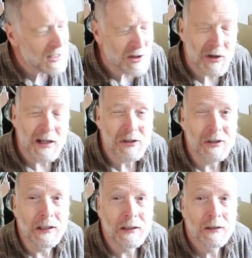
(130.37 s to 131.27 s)

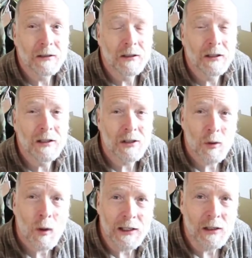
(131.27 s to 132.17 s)
interesting and it's
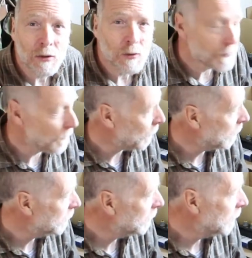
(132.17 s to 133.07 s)
quite useful.
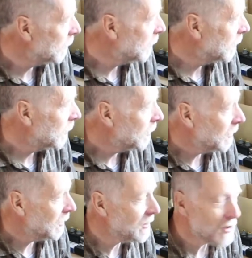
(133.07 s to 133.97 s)

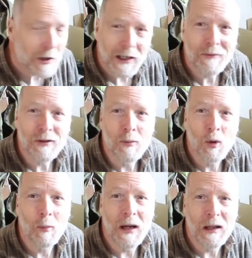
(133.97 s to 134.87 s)
It's alright having your
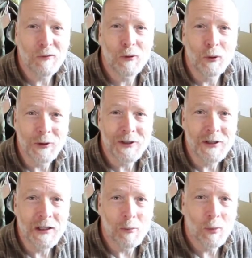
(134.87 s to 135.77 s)
mobile phone
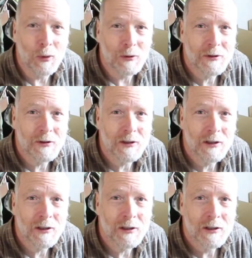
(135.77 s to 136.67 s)
isn't it but
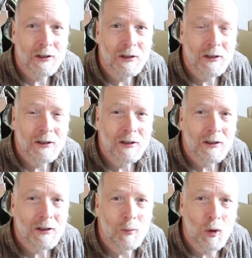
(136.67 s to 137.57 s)
uh,
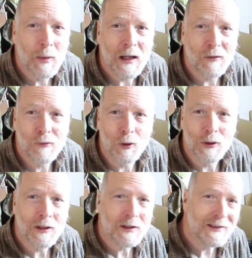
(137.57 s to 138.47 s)
mobile
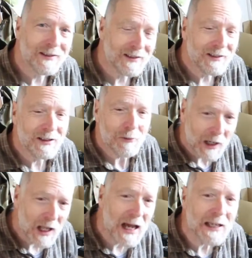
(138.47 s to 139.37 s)
phone you, you're
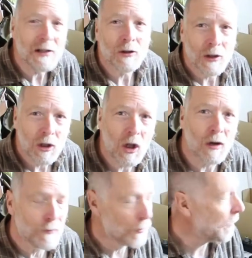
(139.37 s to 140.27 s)
relying on a lot
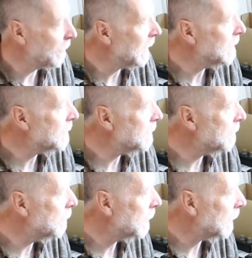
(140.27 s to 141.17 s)
of other things to
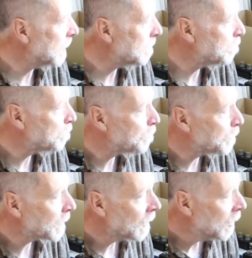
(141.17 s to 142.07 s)
work.
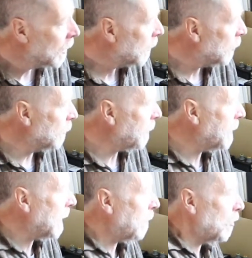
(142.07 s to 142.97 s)
The other
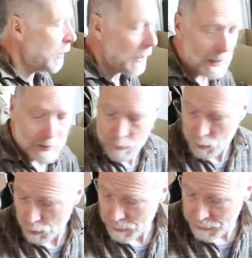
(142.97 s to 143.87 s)
thing I'm looking at at the
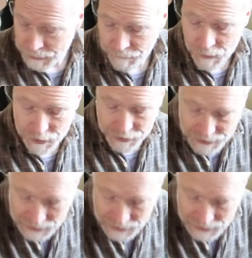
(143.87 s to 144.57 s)
moment is first